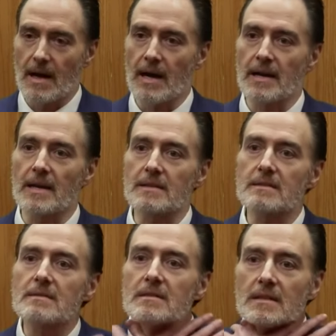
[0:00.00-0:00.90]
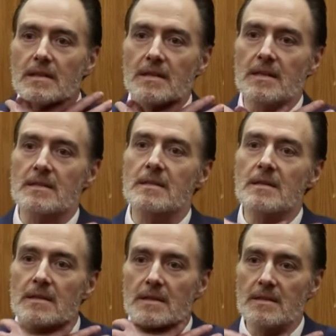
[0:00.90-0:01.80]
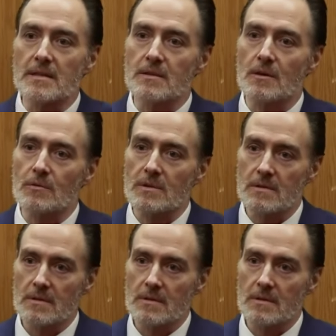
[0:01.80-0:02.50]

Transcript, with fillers: I got hit in the throat.